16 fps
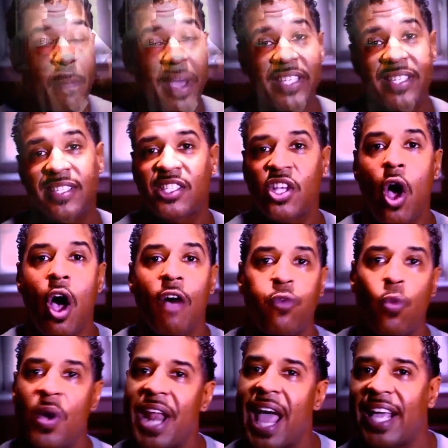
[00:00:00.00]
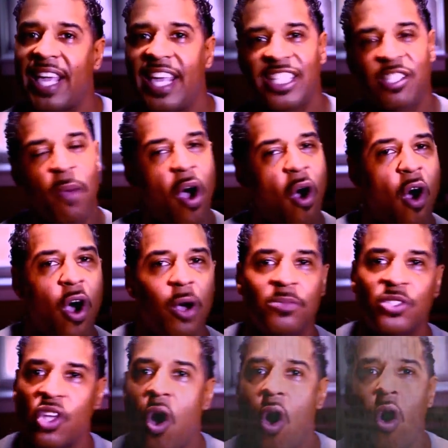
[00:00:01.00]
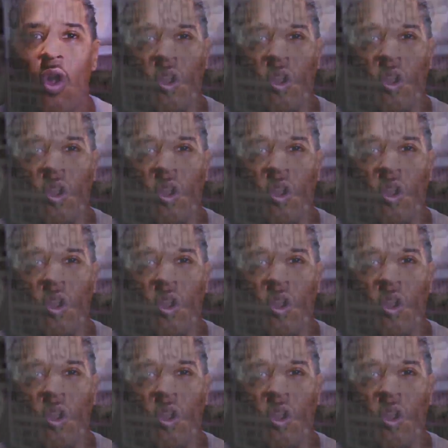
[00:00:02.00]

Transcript: pulled it together in just 2 days.